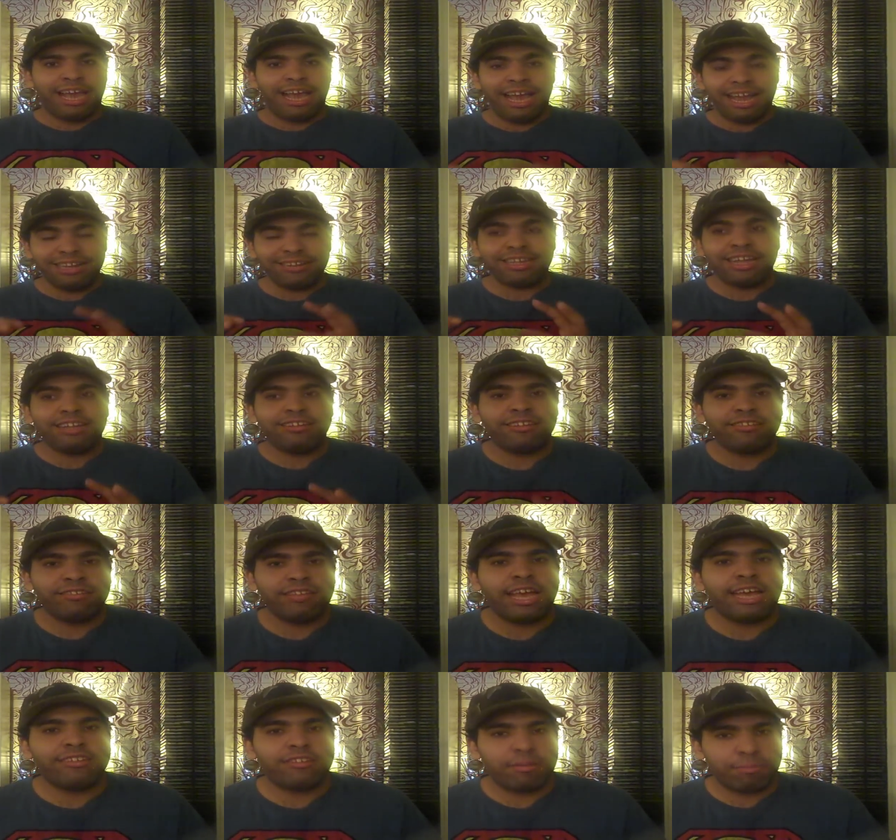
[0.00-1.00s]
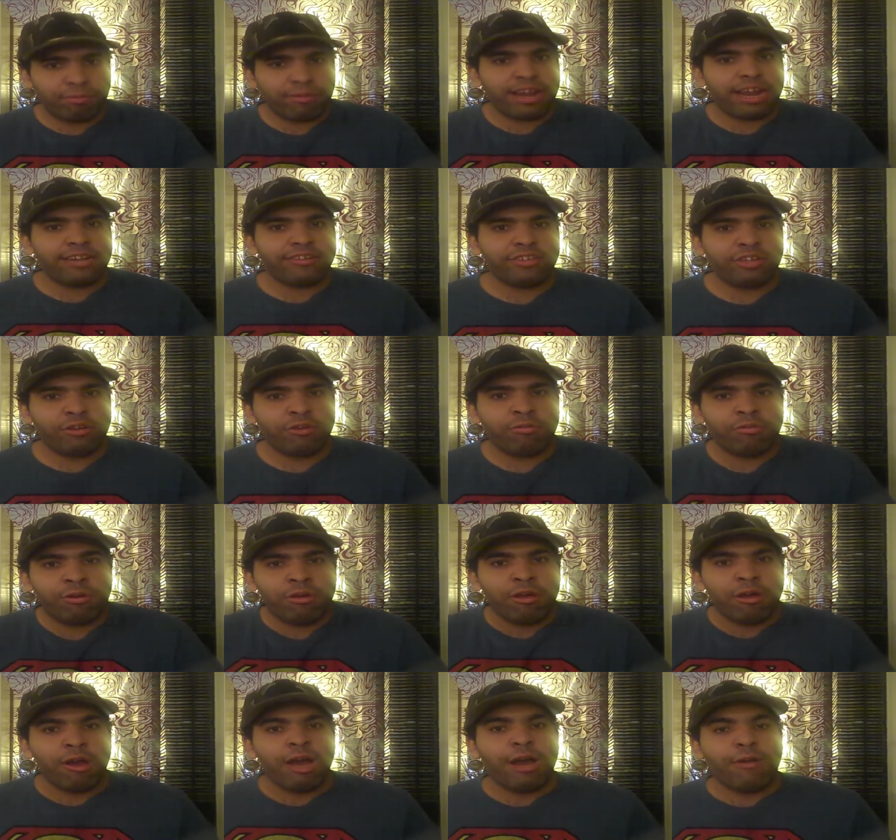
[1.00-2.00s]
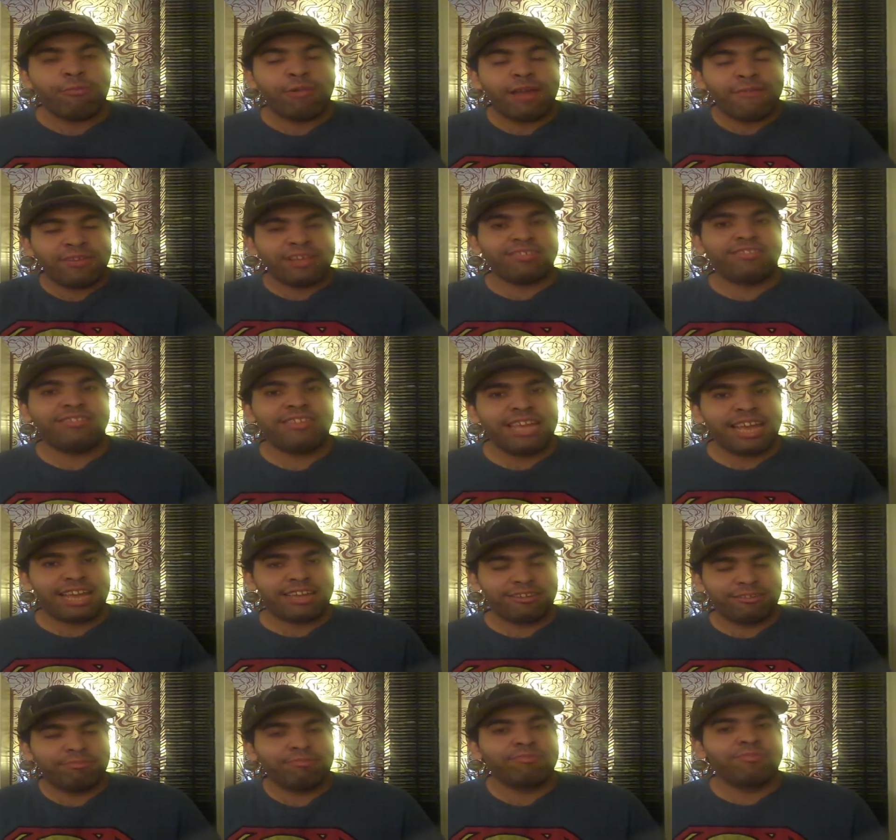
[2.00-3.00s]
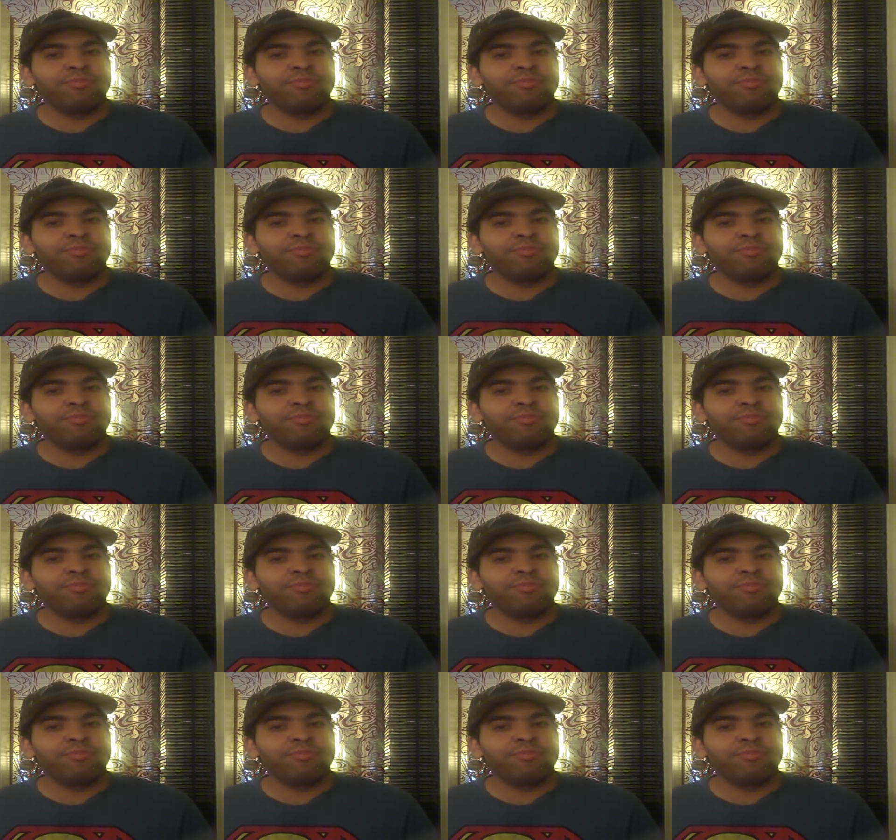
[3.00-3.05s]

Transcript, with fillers: and then decides to brand you with his dick.